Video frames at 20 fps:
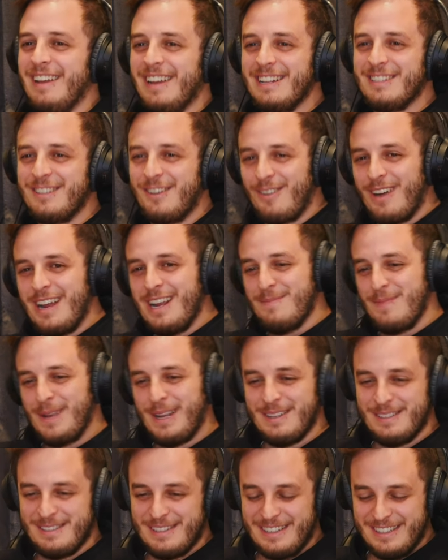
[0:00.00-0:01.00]
it's great
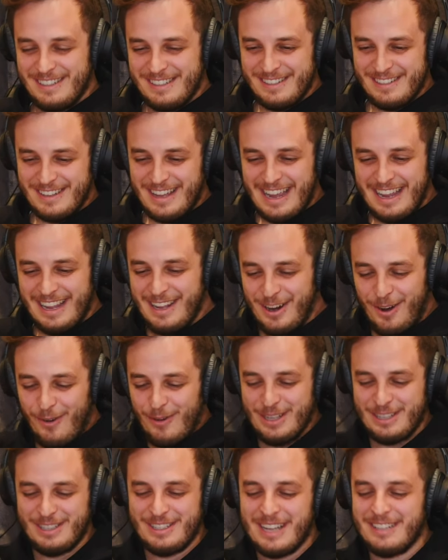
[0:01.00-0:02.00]
because it's like it
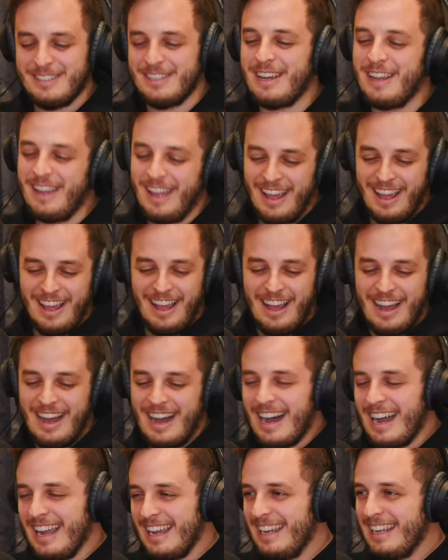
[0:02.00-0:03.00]
always starts like,
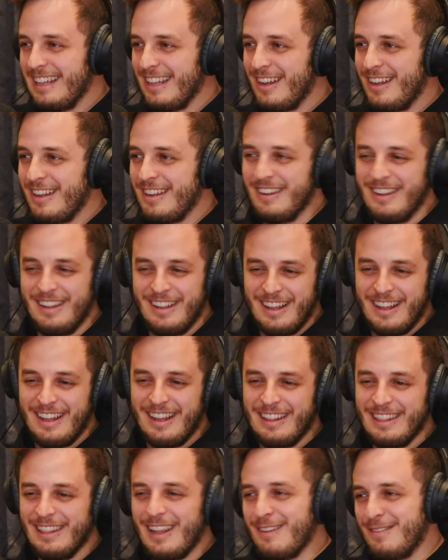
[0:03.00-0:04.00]
hi Elon,
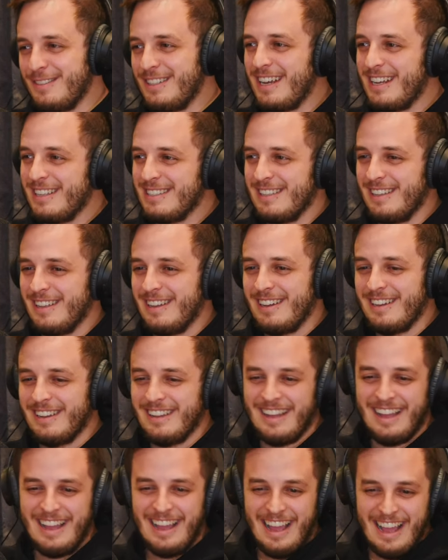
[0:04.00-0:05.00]
love
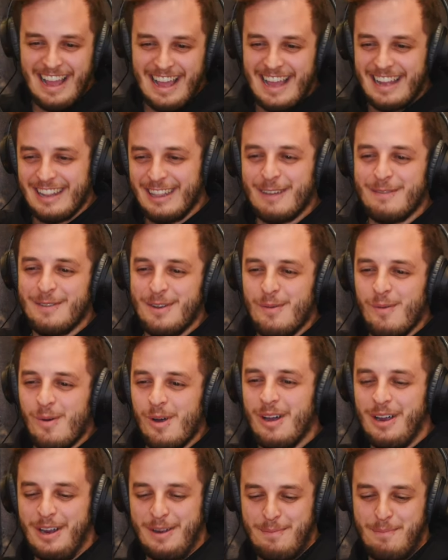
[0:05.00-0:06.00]
Tesla and love your
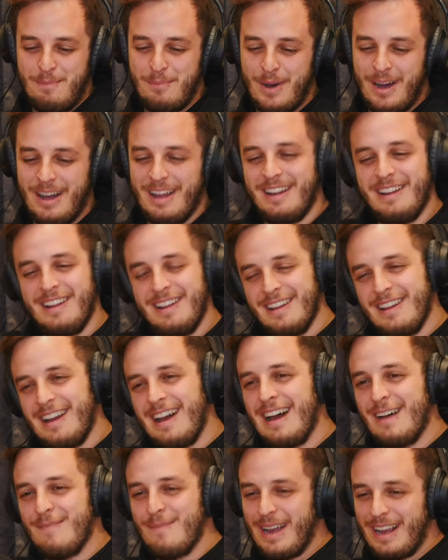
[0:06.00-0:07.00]
work, but
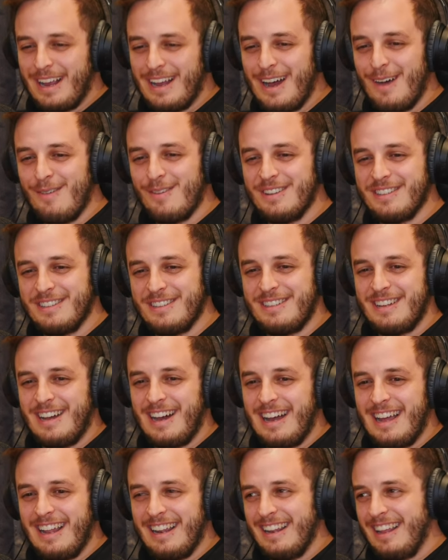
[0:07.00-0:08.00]
uh, my car won't
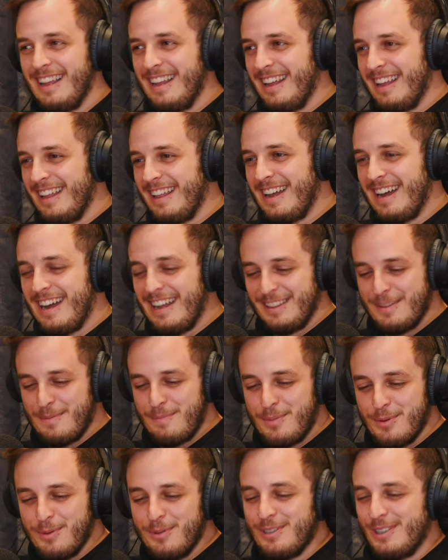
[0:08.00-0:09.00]
start, uh, the
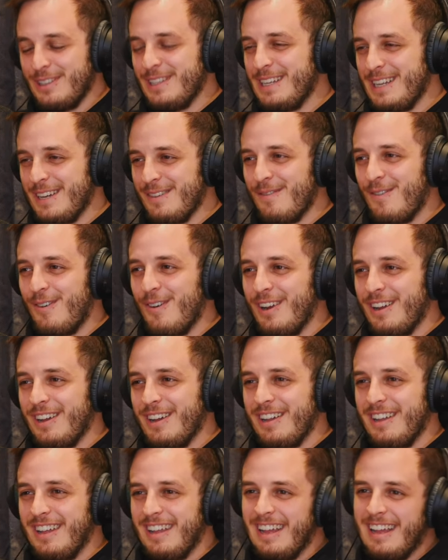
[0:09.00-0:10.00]
boot's leaking
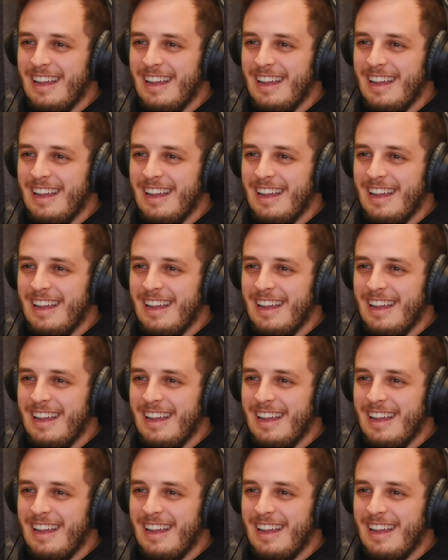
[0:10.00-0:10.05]
water,